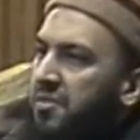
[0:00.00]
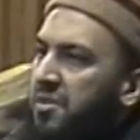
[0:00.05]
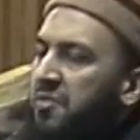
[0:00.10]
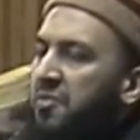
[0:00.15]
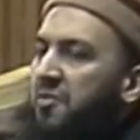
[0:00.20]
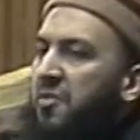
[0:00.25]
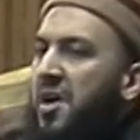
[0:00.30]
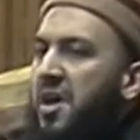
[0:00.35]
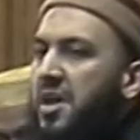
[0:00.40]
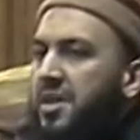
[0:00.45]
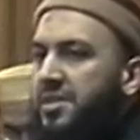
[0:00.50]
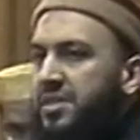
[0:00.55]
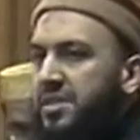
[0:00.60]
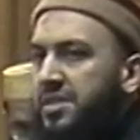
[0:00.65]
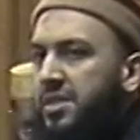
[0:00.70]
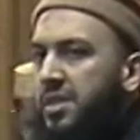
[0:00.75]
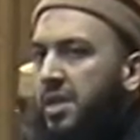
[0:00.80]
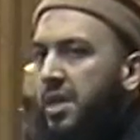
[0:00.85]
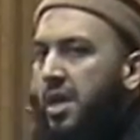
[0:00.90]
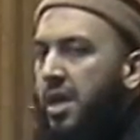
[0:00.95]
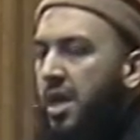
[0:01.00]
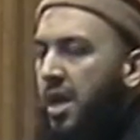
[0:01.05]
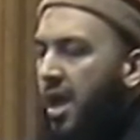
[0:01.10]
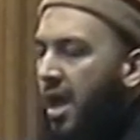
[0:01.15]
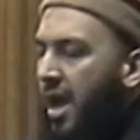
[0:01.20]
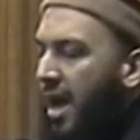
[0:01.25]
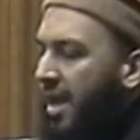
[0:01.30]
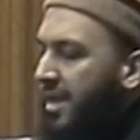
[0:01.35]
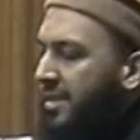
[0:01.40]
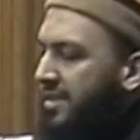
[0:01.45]
The first,
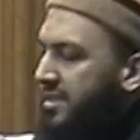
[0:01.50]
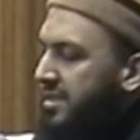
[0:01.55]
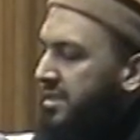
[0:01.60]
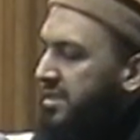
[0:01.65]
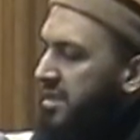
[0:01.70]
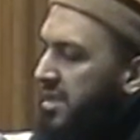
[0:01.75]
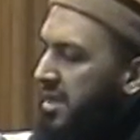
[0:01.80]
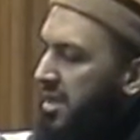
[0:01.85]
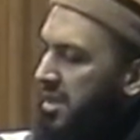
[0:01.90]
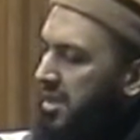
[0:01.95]
as